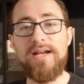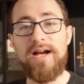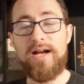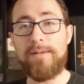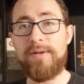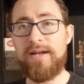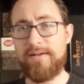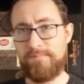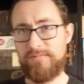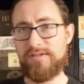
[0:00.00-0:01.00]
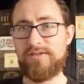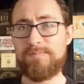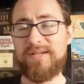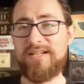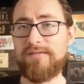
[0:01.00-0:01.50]
And
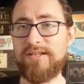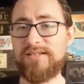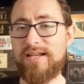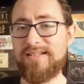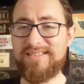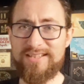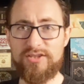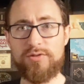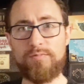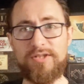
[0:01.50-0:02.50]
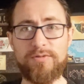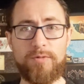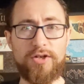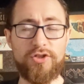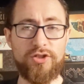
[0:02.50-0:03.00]
speaking of this, a 6th reason
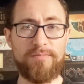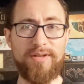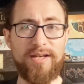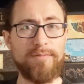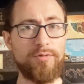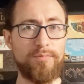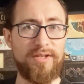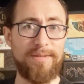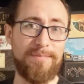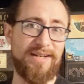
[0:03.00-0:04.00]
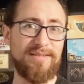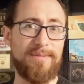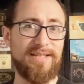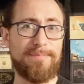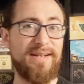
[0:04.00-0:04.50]
why you shouldn't play it would be because it
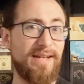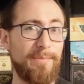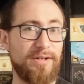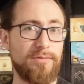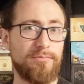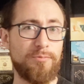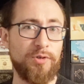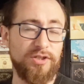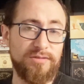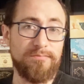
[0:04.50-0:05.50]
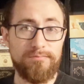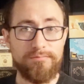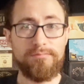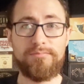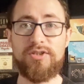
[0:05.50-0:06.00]
makes Pandemic worse.
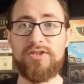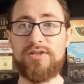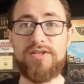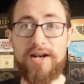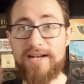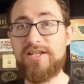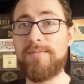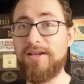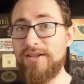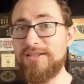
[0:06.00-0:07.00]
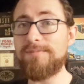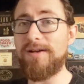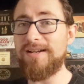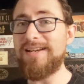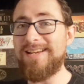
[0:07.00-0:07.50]
It's not actually on my list,
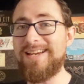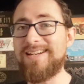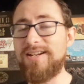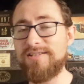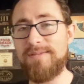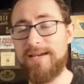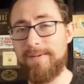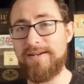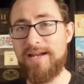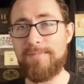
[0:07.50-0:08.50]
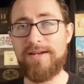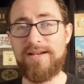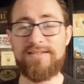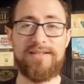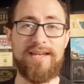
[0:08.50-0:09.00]
but it does make Pandemic
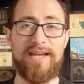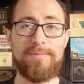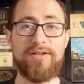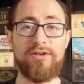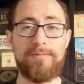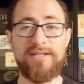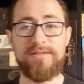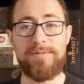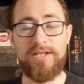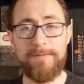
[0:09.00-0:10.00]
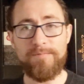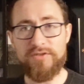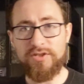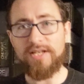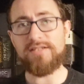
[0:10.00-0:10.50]
as a game a little less appealing.
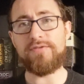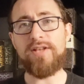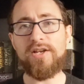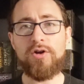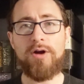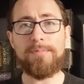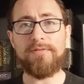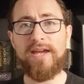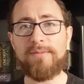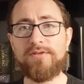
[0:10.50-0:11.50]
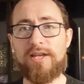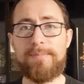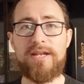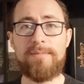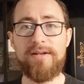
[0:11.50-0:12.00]
So yes, if you like cooperative games, you like
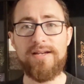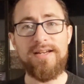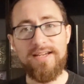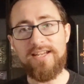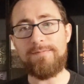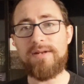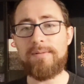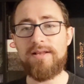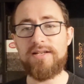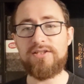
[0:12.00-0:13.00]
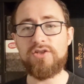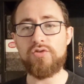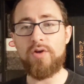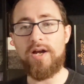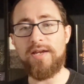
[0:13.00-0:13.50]
Pandemic, give Pandemic Legacy a
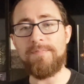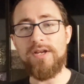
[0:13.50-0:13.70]
try.